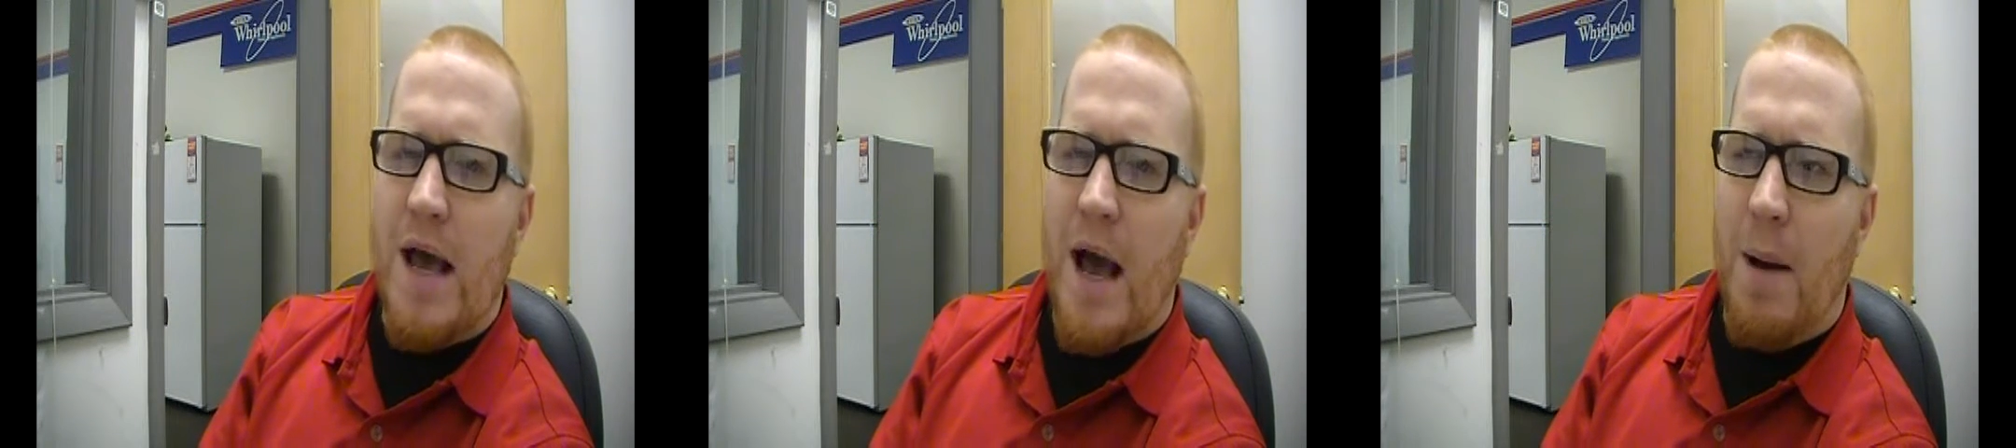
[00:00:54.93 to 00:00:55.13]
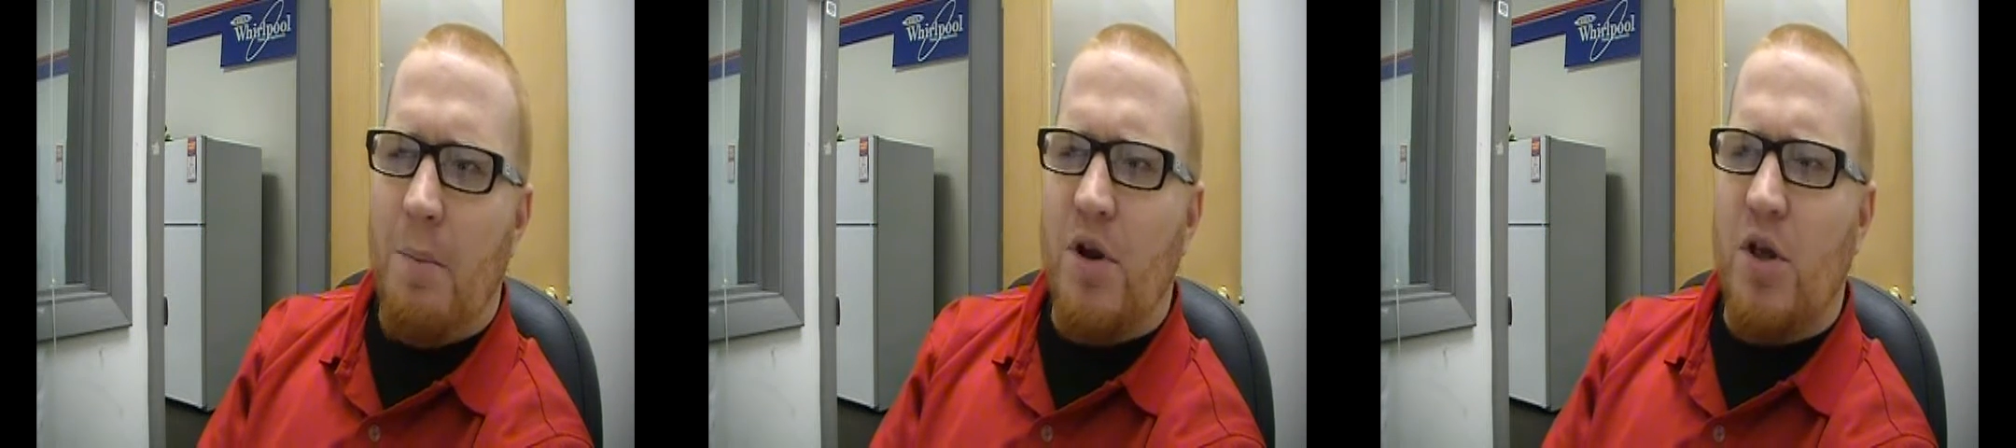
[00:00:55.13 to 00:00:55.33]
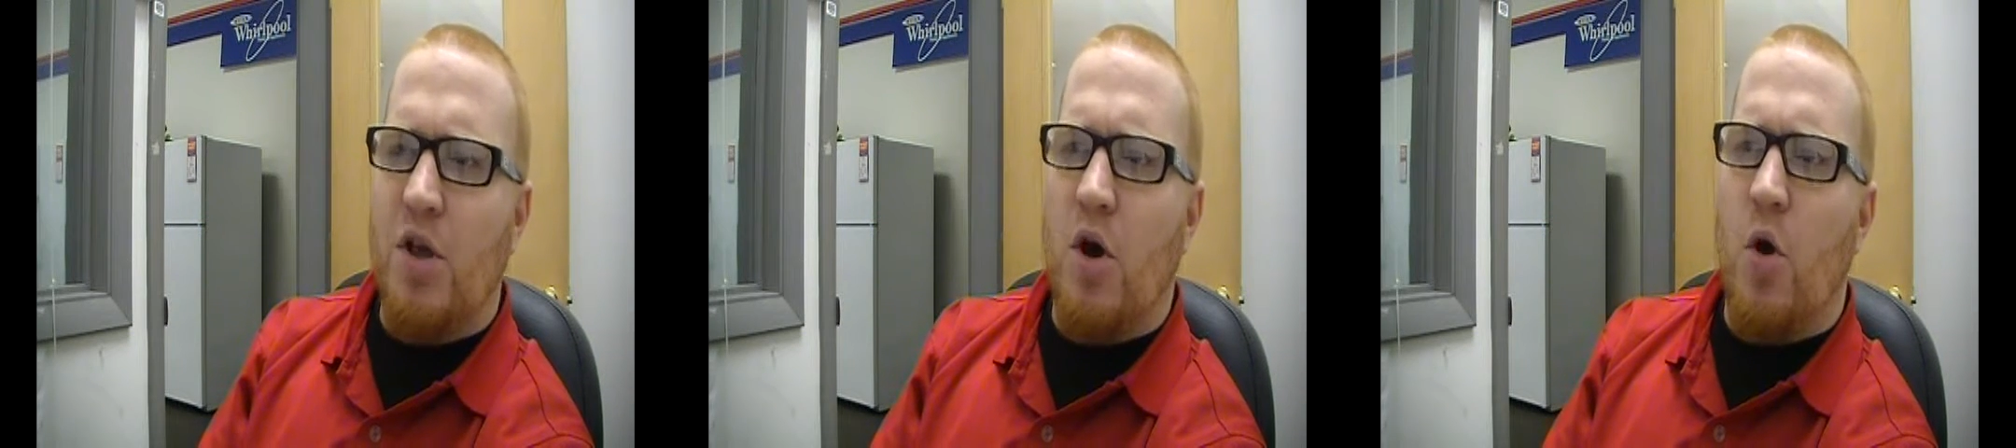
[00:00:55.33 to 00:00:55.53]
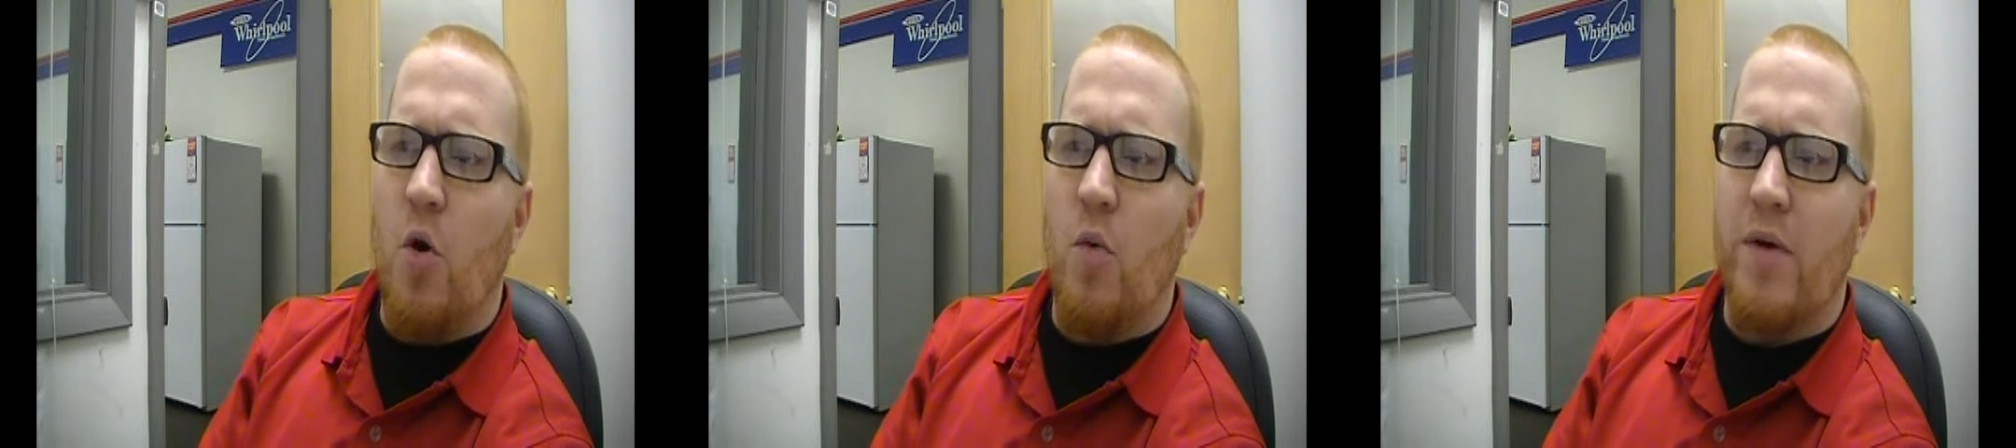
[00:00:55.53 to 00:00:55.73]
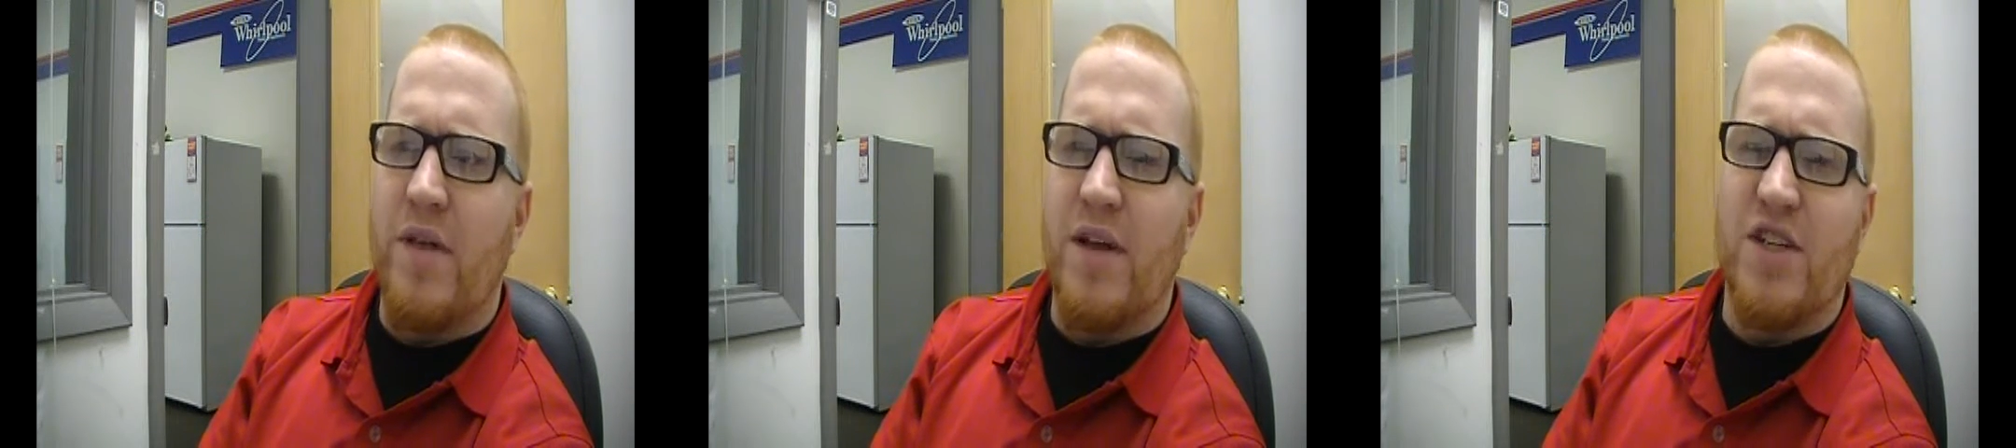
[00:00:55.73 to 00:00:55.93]
I'm going to go
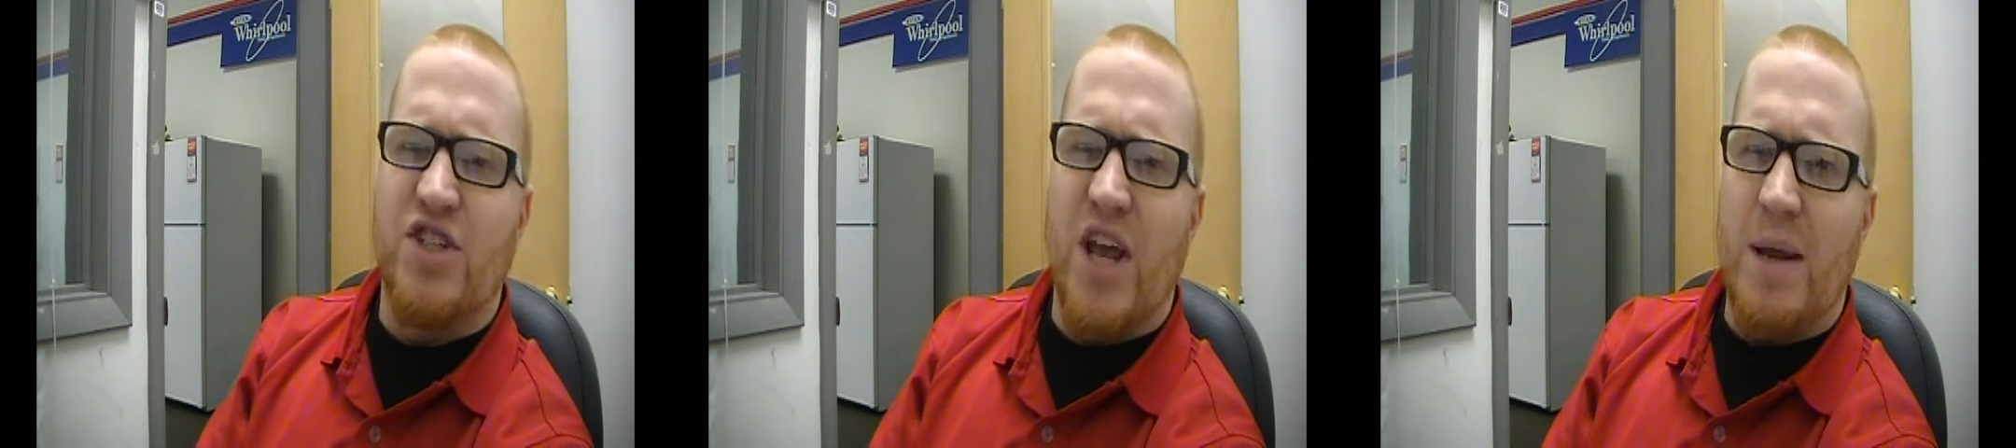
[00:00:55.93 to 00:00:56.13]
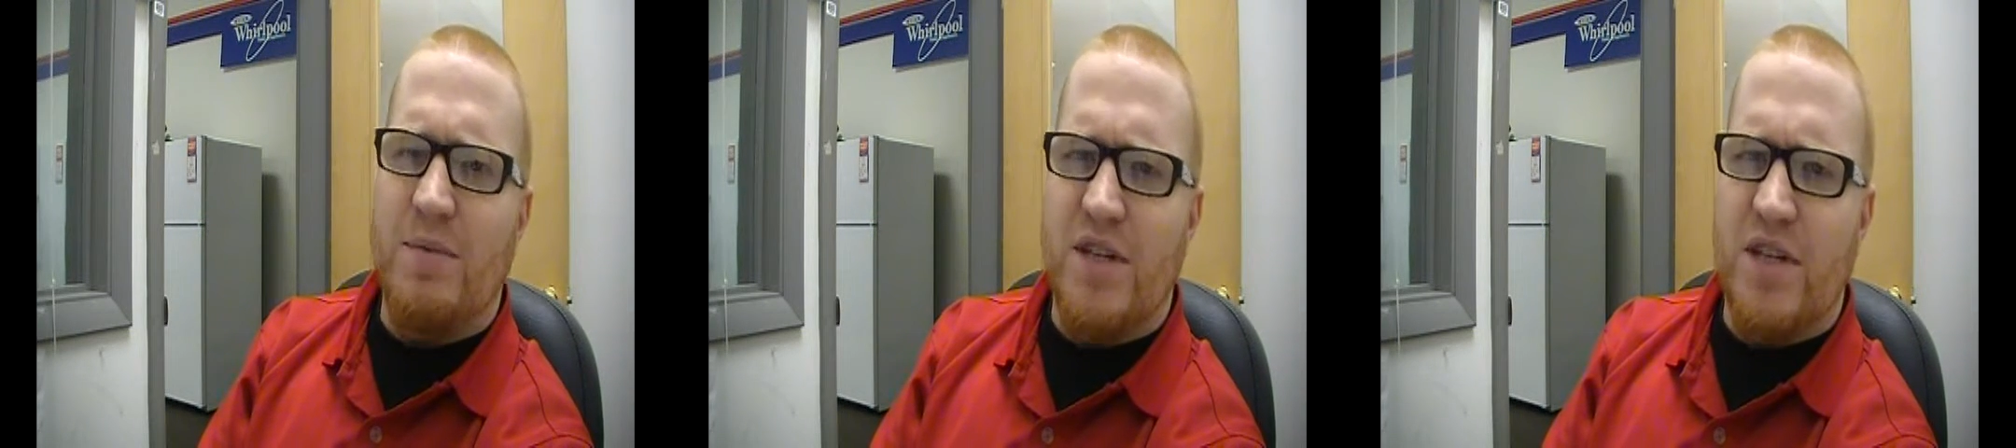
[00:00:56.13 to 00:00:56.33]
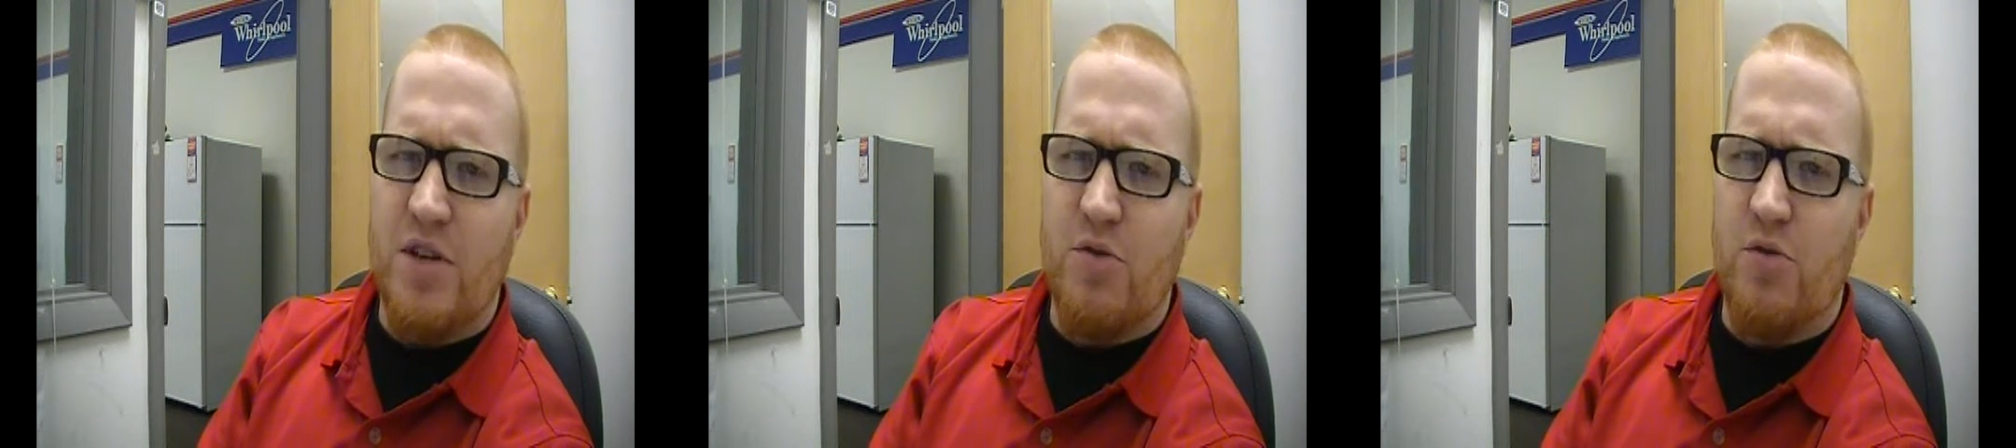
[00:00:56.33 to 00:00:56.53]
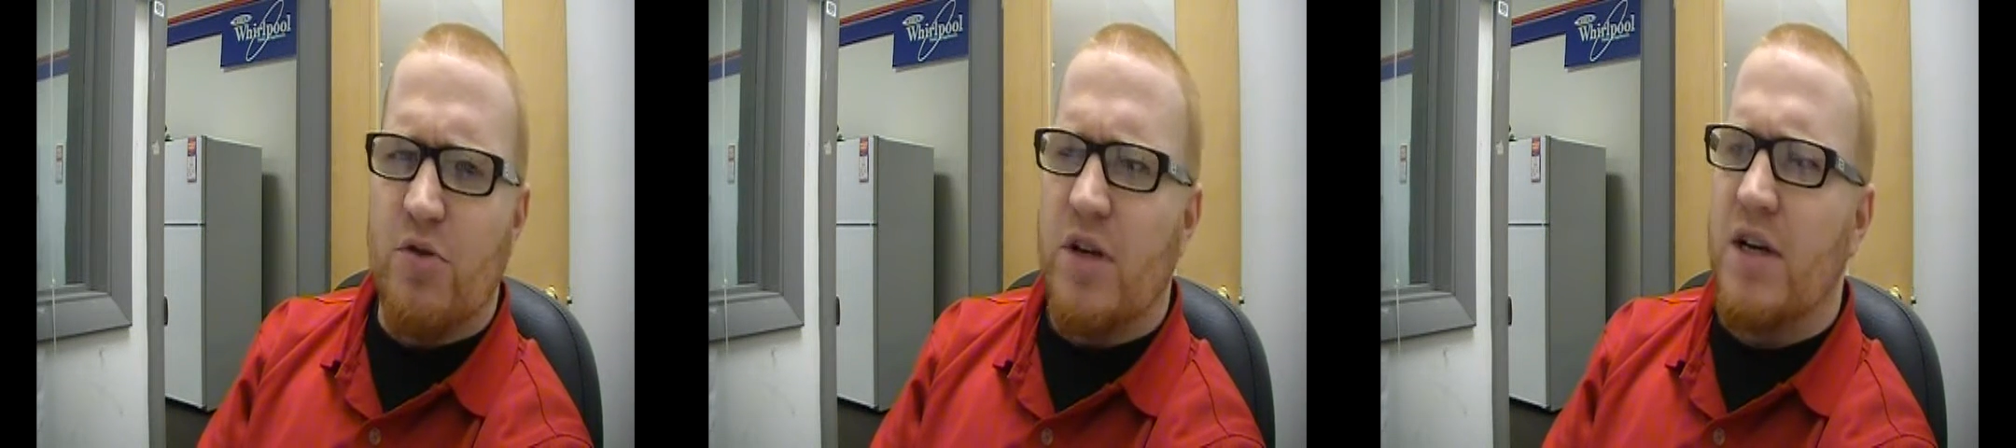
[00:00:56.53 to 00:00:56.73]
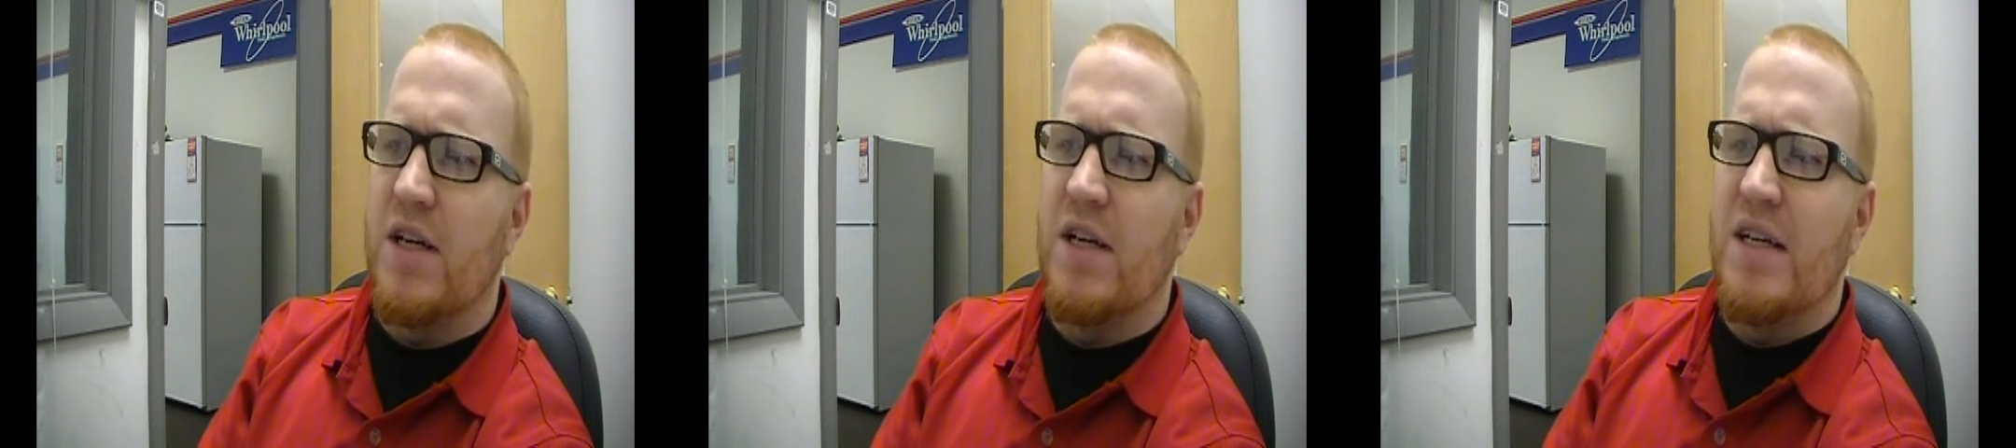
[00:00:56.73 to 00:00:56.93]
with uh, James Te
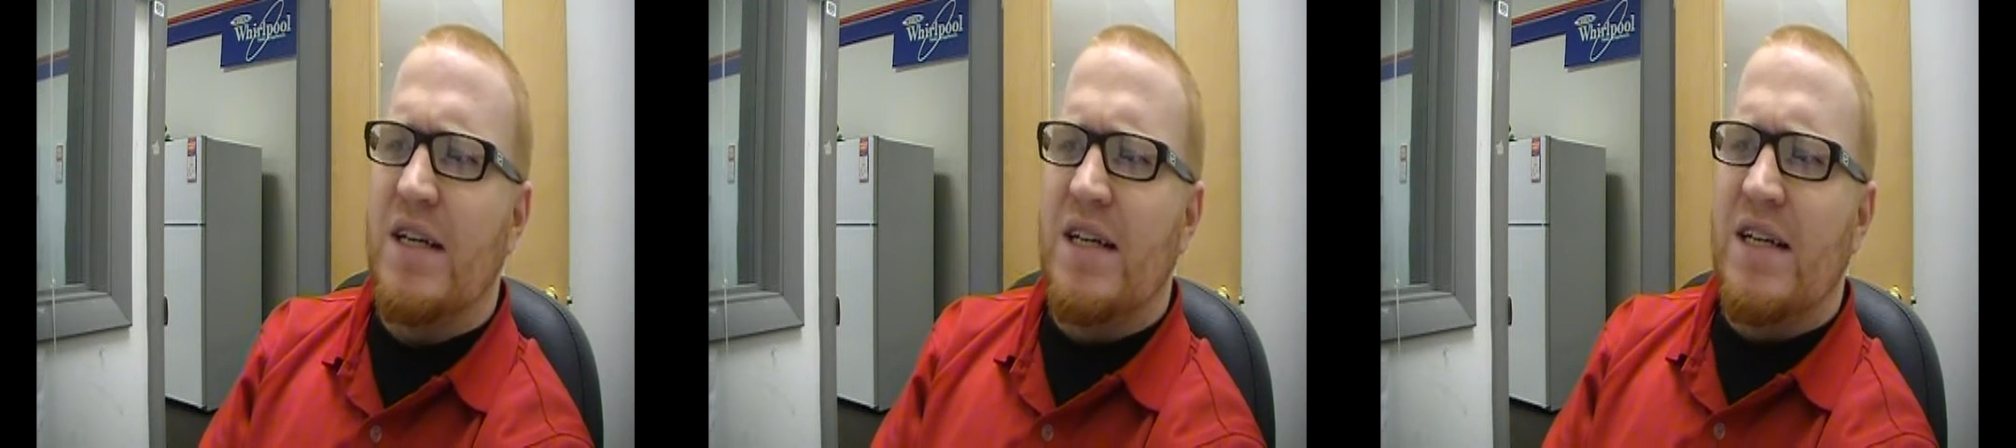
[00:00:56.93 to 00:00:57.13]
Huna,